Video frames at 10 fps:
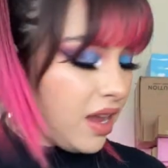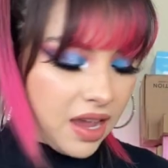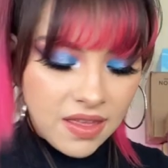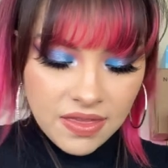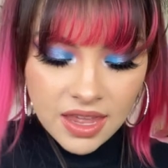
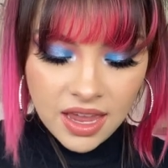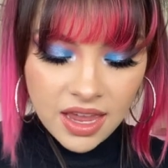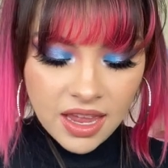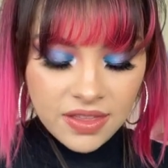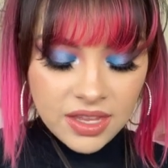And
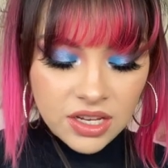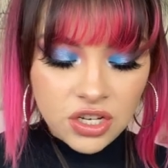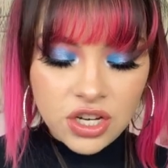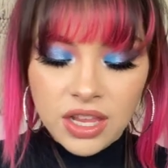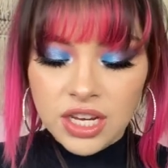then these
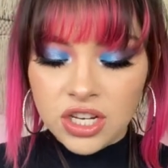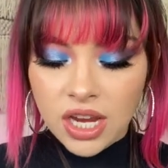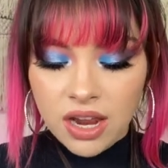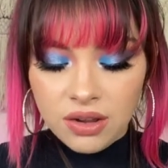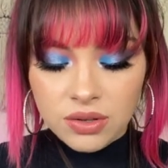jelly
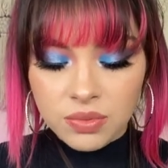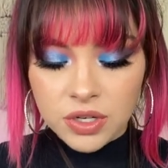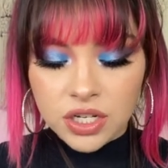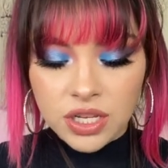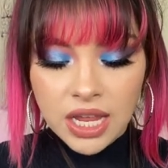shadows,
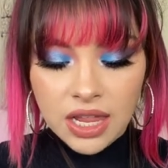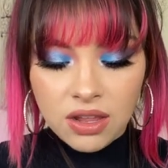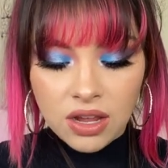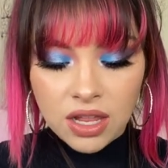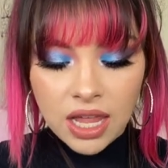which they
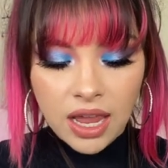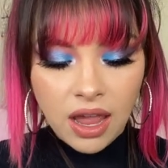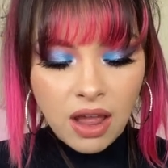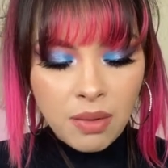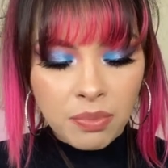look like
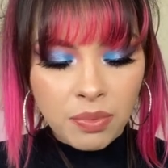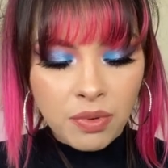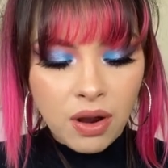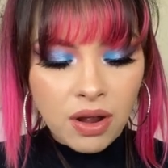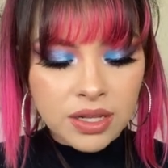a
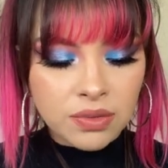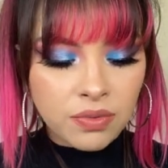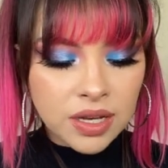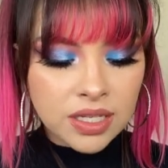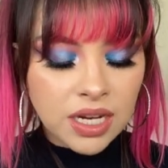bronze
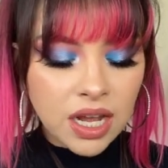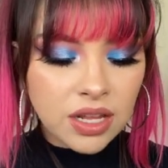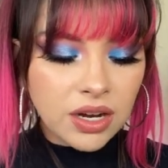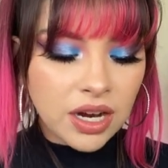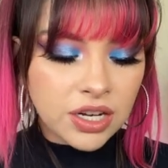rusty
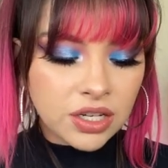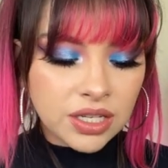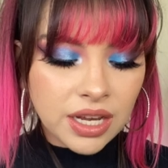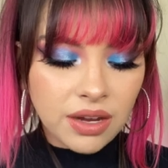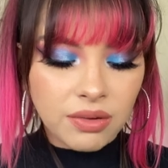color and just
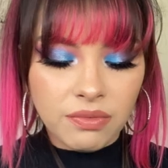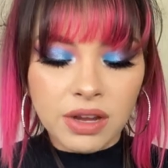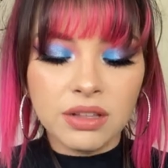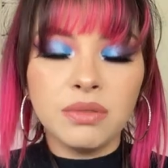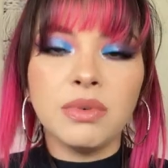like a
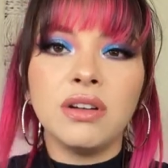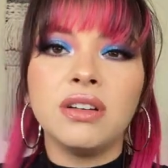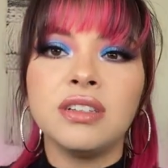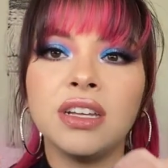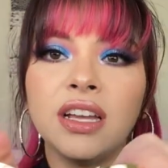regular
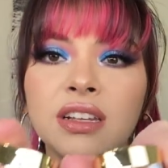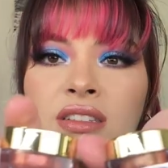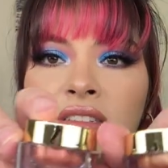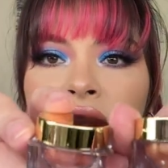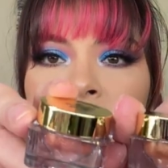bronze, I
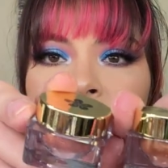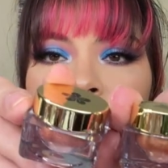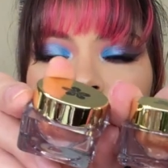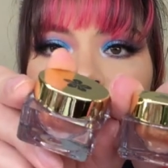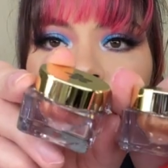guess.
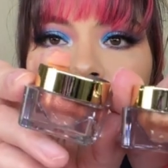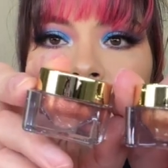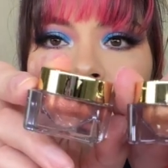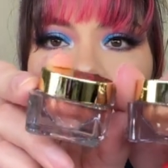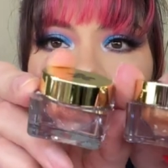So
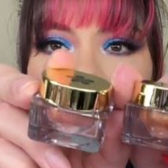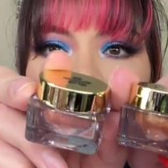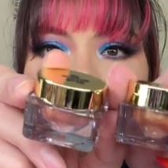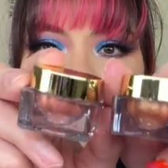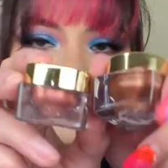they look
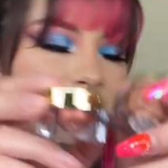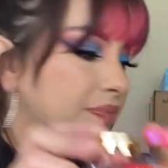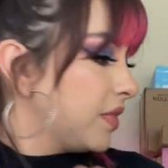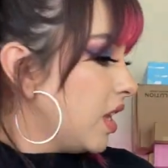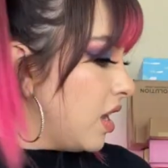like.
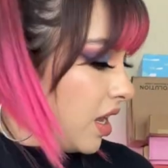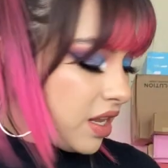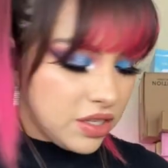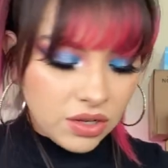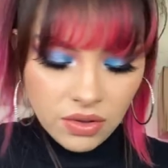
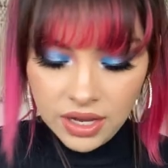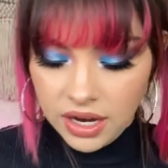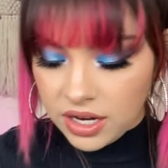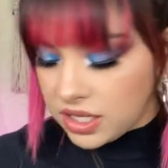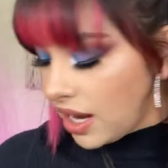And so
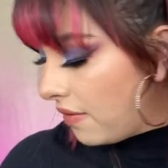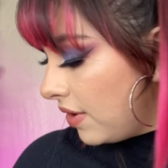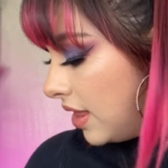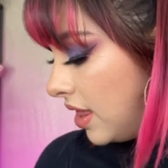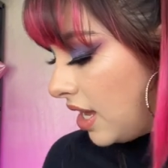there's
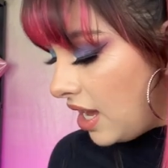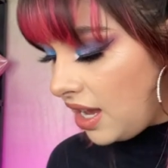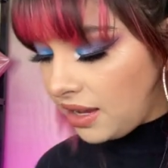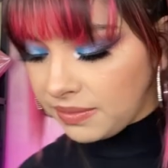everything.